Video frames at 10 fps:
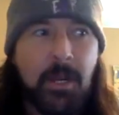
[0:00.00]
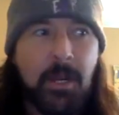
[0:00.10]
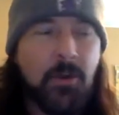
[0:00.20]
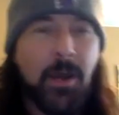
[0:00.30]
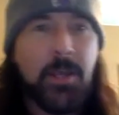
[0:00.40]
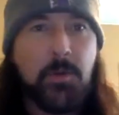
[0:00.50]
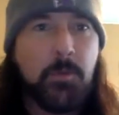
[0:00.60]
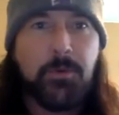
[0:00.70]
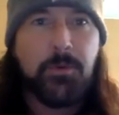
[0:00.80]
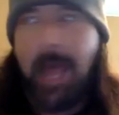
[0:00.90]
I mean, I don't know how you
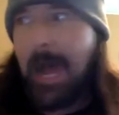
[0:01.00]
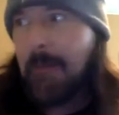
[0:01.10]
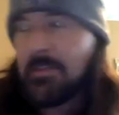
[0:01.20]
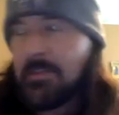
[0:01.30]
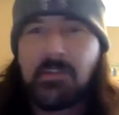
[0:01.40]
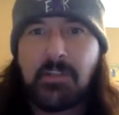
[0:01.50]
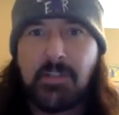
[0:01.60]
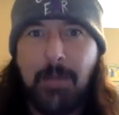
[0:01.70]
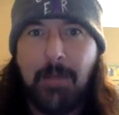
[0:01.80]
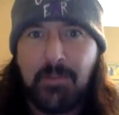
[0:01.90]
would put ABBA and ZZ
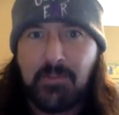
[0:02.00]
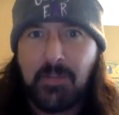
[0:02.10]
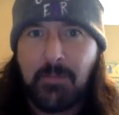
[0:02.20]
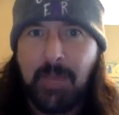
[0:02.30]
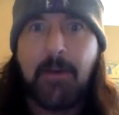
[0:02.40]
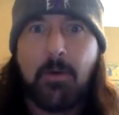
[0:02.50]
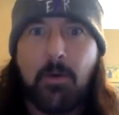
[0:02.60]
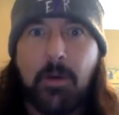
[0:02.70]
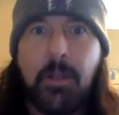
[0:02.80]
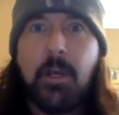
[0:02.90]
Top in the same
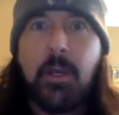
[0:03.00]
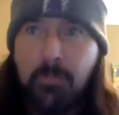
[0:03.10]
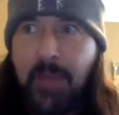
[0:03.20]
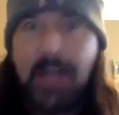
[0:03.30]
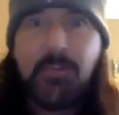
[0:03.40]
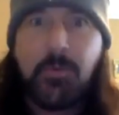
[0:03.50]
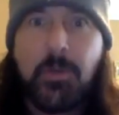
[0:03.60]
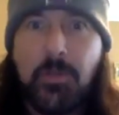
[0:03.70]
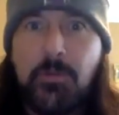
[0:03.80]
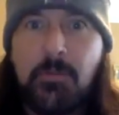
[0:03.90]
category, but that's
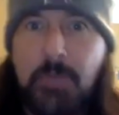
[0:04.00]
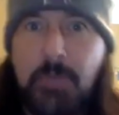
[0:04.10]
what it used to be